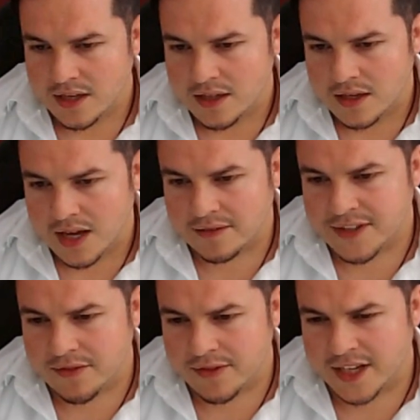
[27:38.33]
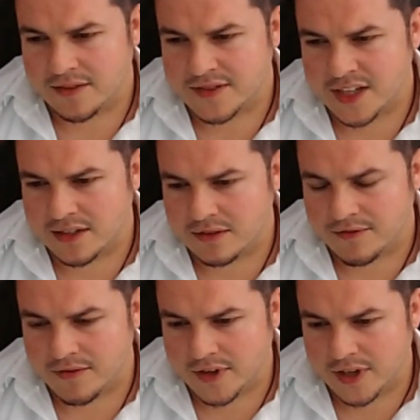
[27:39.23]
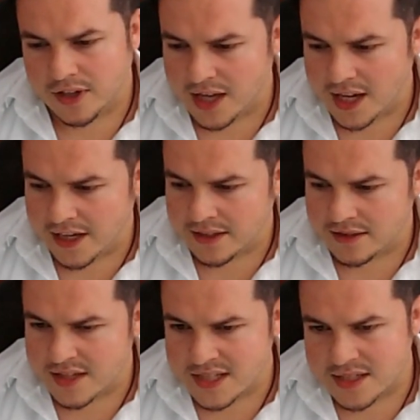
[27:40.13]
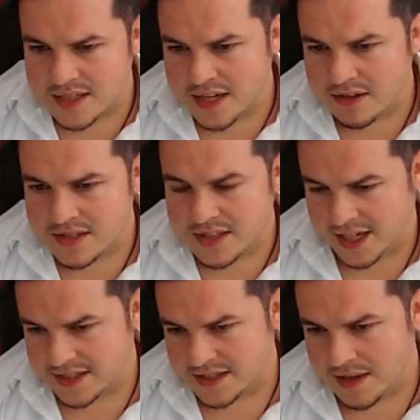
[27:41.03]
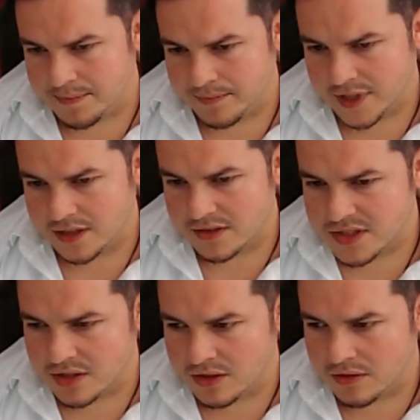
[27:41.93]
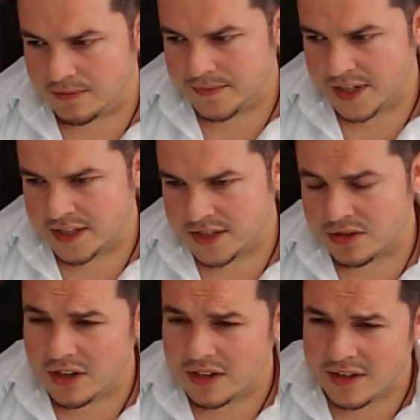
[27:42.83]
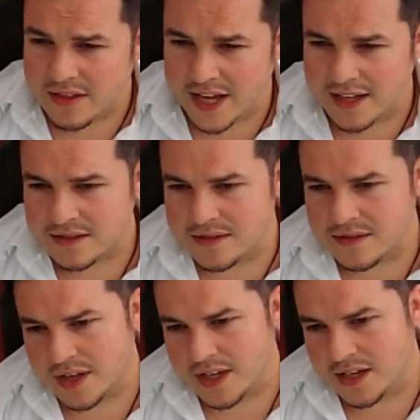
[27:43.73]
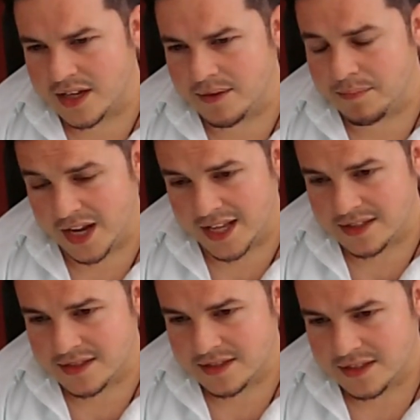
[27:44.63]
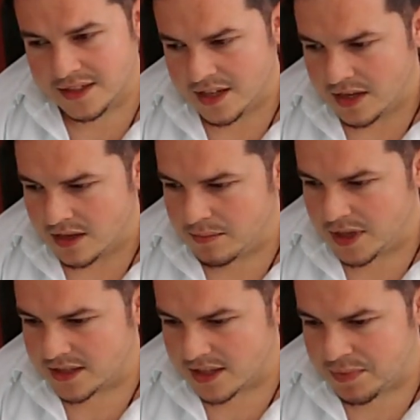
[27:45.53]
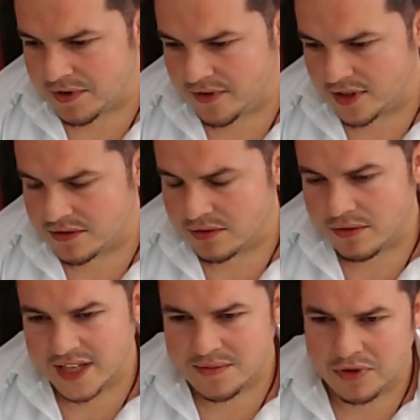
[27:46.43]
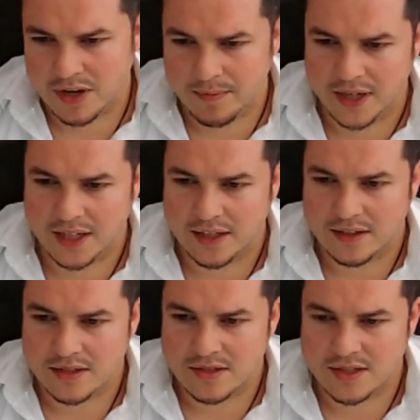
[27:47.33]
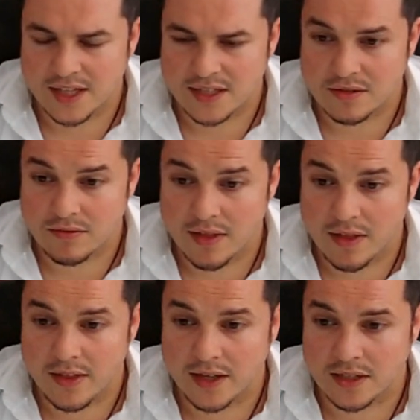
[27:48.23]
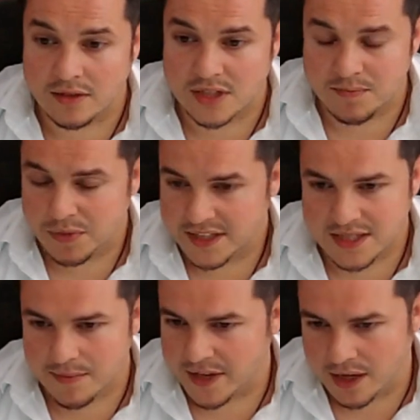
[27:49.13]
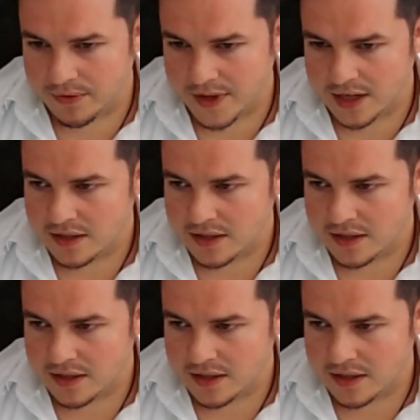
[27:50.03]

after everything I've done for free online, this here is the next step, you know. So it took longer in the end than I planned, but I prefer to do things properly, you see. So rather than, you know, just putting something out there,